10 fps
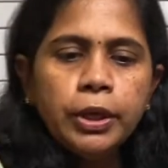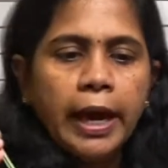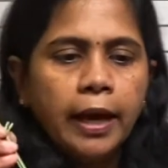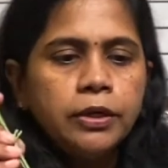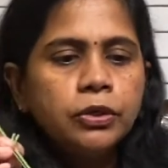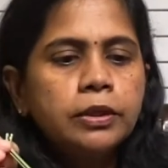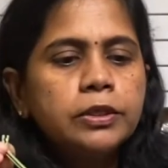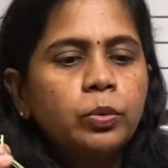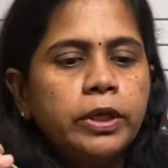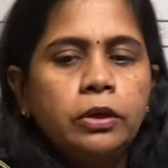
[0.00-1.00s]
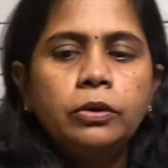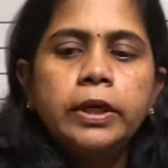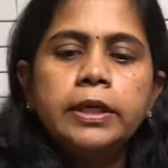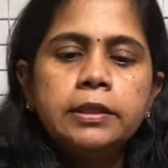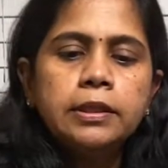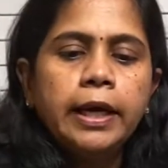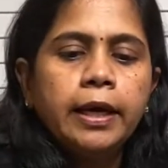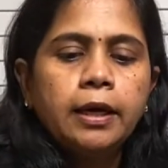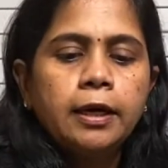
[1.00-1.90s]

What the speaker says: add to this video is like